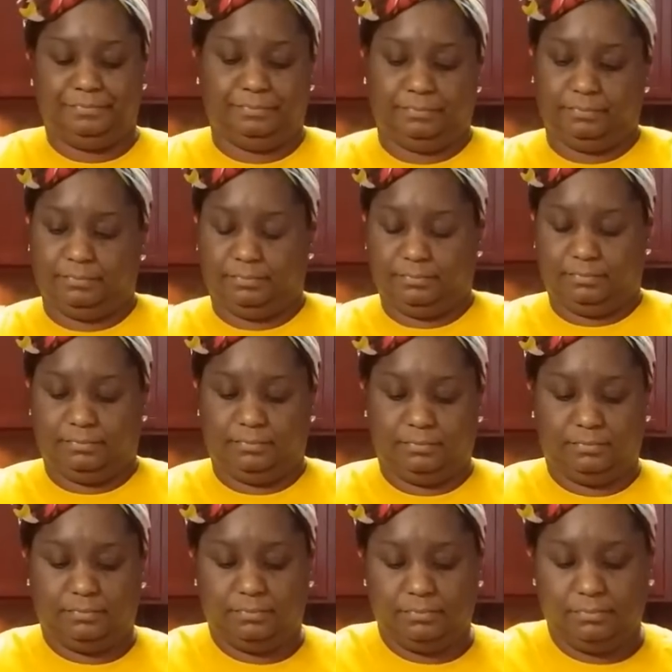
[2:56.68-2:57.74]

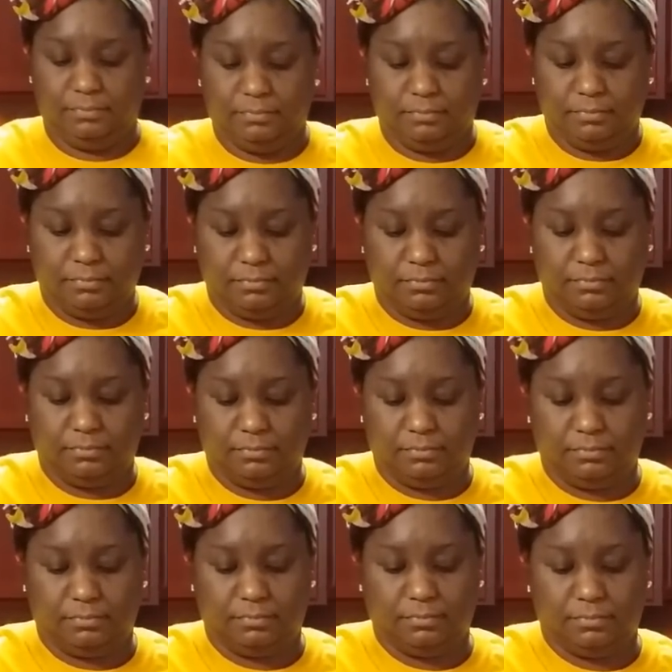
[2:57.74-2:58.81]

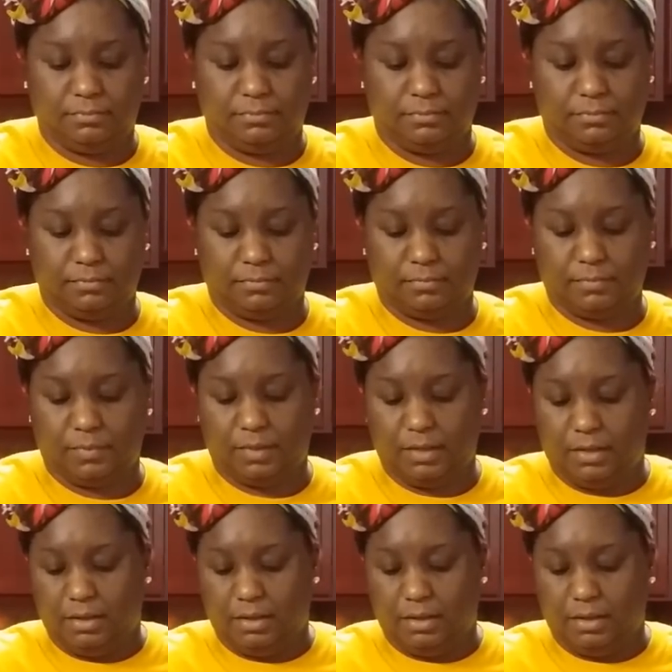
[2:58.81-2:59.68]
No one is speaking in this clip.